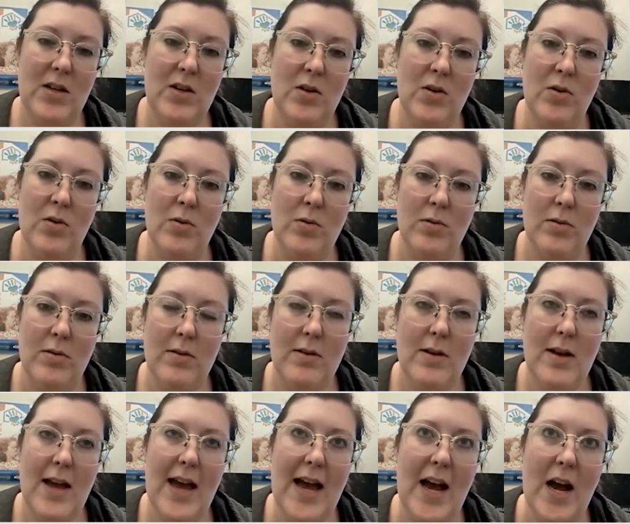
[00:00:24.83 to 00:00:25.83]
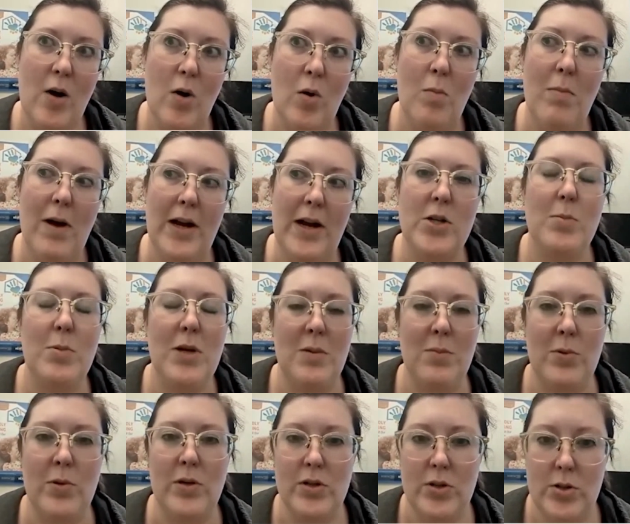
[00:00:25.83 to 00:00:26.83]
to how much
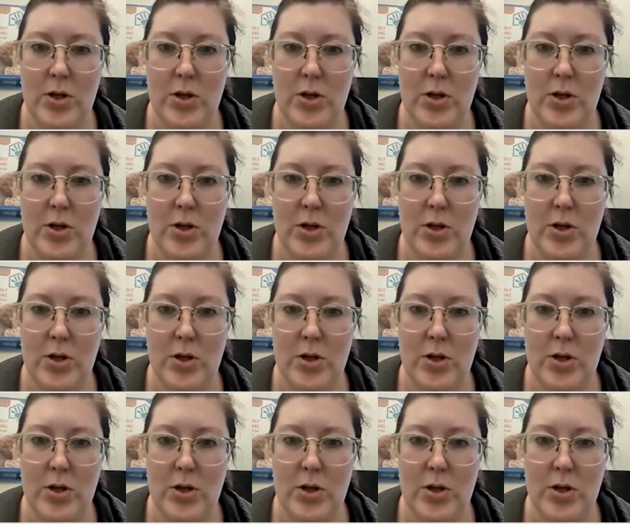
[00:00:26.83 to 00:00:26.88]
people are